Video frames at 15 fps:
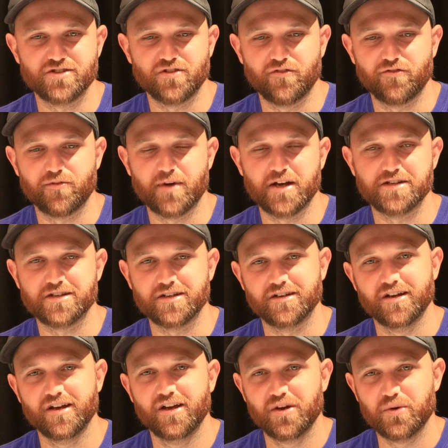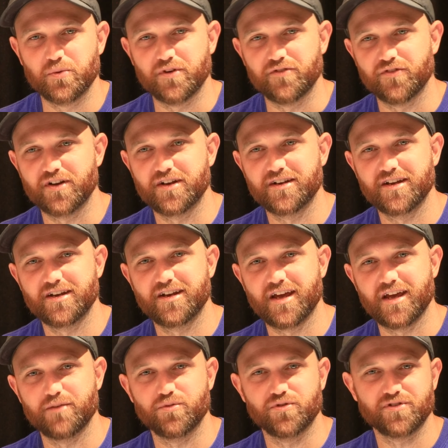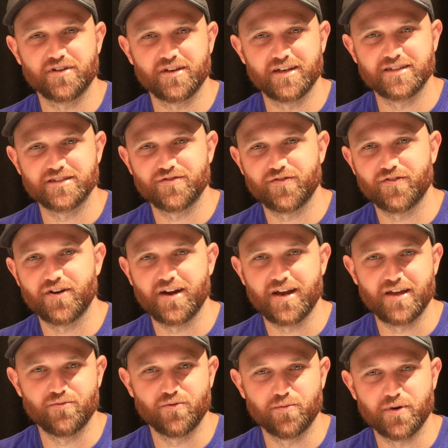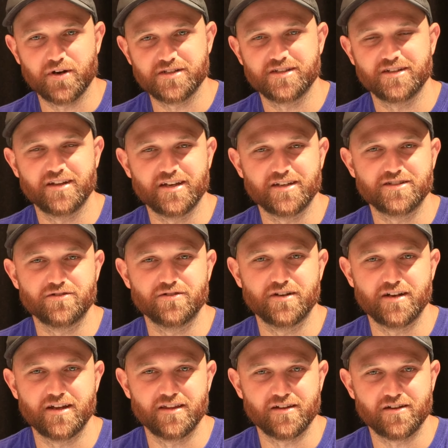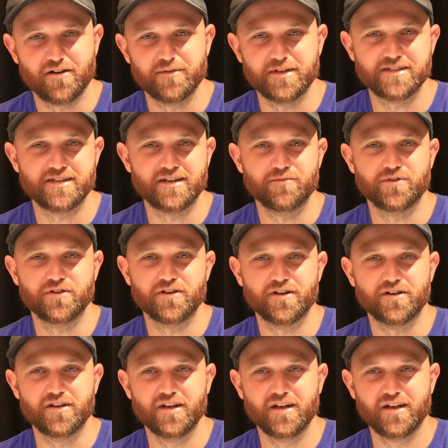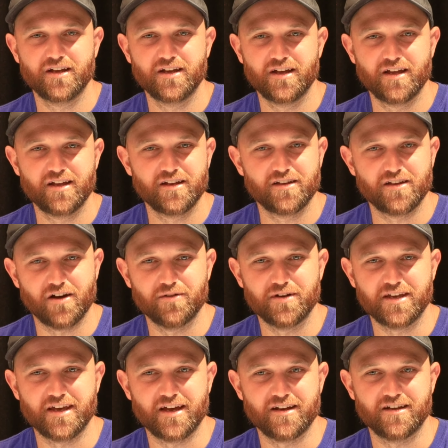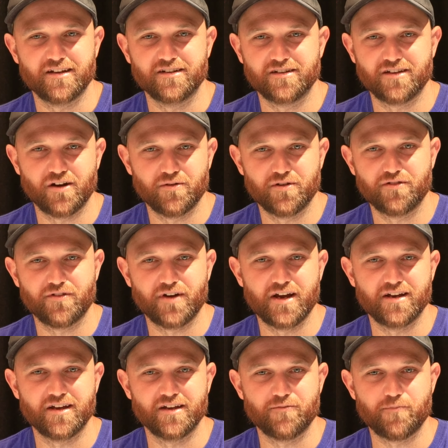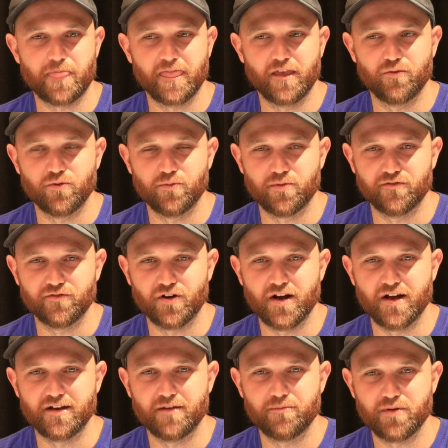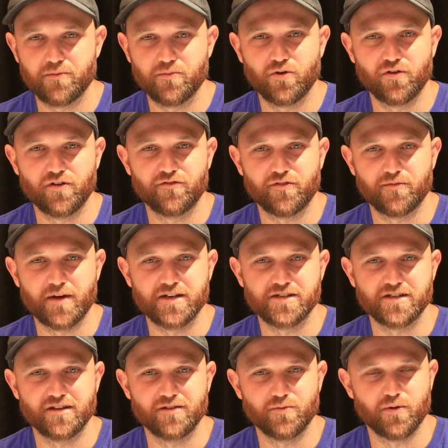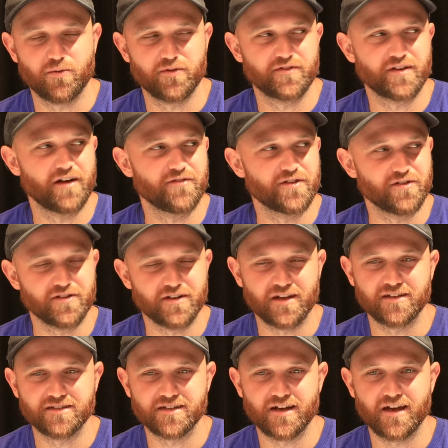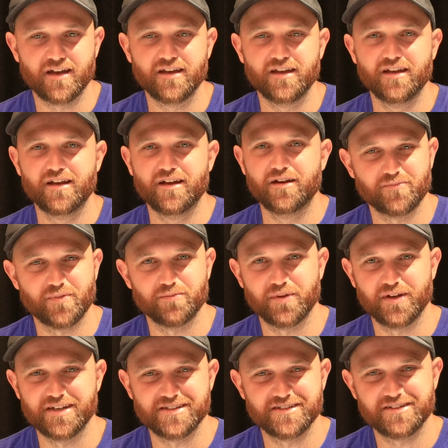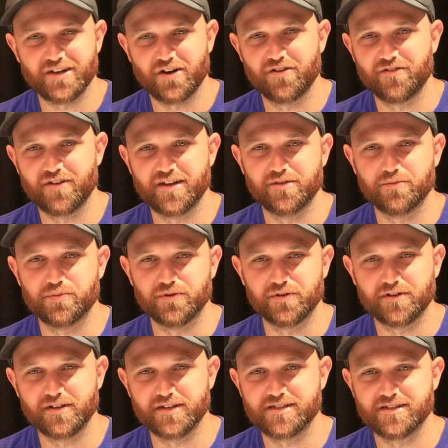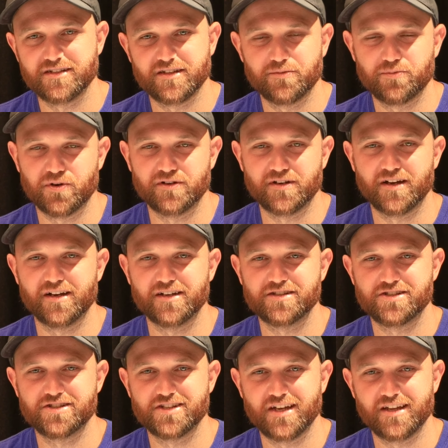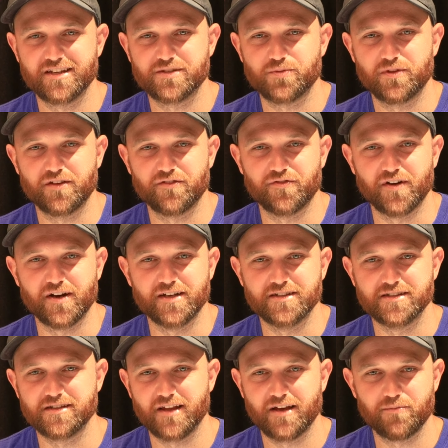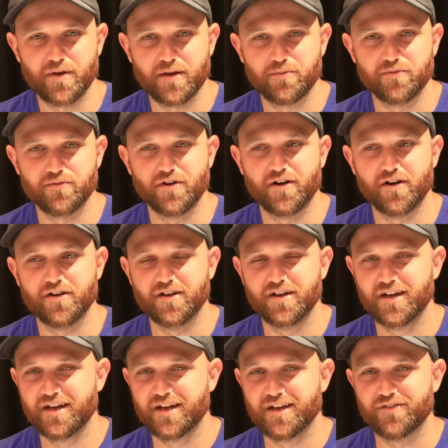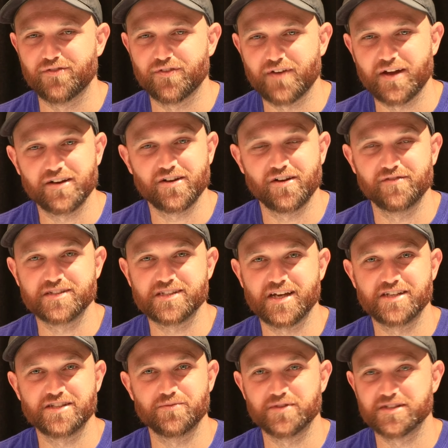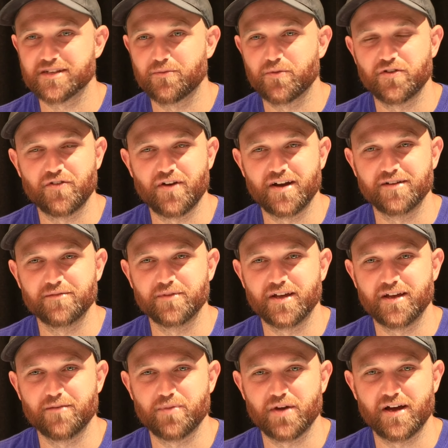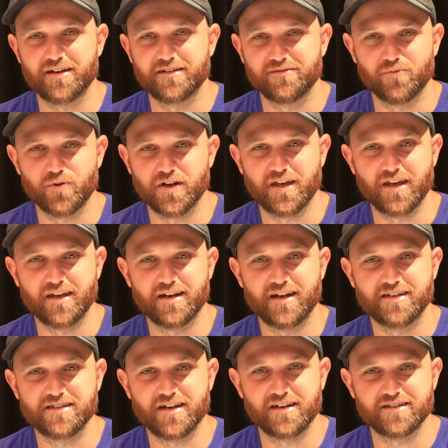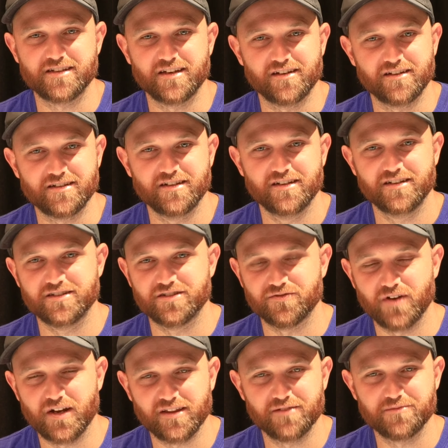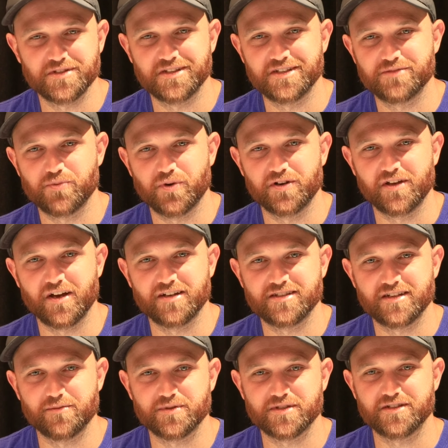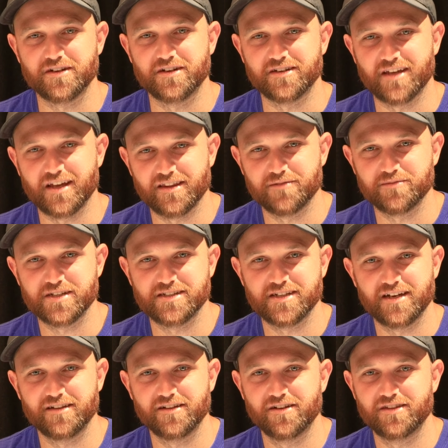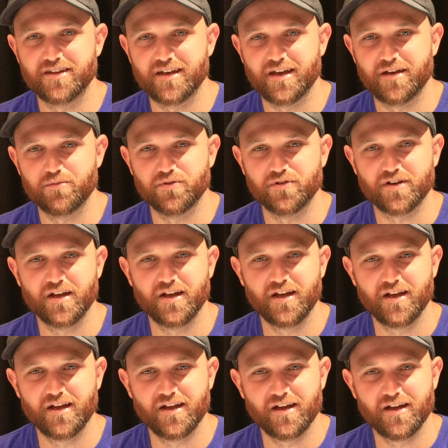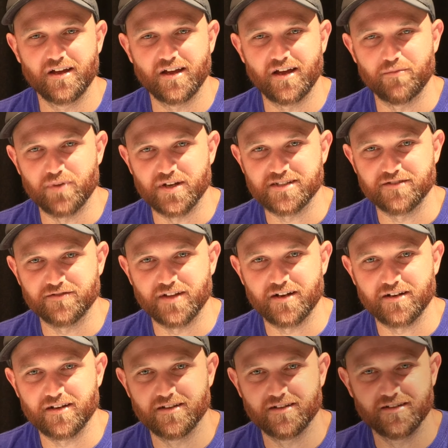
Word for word: your information, we've written an ebook. It's free. We'll post a link to it in the comments down below. Go and get it, go and read it. It will provide a bit more information than what we've covered on here today. But please go and read the book, listen to the podcast, share this with your friends, let people know. If you've had a conversation with someone randomly about working in Antarctica, direct them to this podcast episode, get them to download the ebook, and best of luck.